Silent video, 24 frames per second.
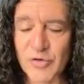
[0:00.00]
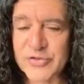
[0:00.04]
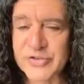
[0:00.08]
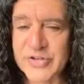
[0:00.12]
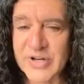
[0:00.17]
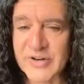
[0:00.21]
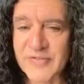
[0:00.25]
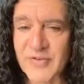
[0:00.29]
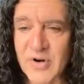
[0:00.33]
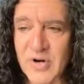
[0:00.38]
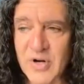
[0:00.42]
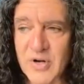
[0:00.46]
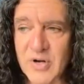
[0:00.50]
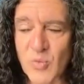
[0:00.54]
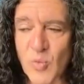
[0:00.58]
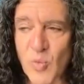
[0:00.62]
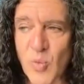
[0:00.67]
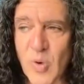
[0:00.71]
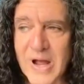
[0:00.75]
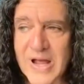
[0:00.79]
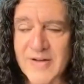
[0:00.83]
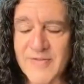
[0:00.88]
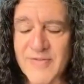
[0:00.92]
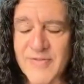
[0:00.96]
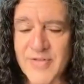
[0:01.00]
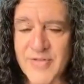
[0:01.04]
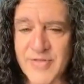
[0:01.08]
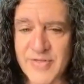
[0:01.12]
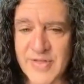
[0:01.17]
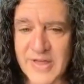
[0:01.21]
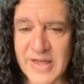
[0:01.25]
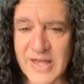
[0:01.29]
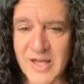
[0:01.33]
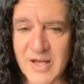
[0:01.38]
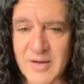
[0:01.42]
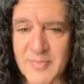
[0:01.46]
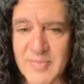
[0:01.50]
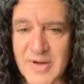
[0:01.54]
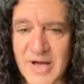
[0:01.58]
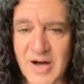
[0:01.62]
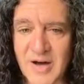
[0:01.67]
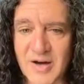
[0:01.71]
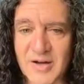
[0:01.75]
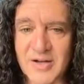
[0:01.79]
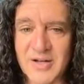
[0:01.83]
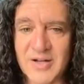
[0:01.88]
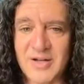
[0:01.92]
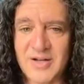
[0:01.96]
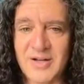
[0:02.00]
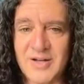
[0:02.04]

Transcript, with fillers: different way of thinking about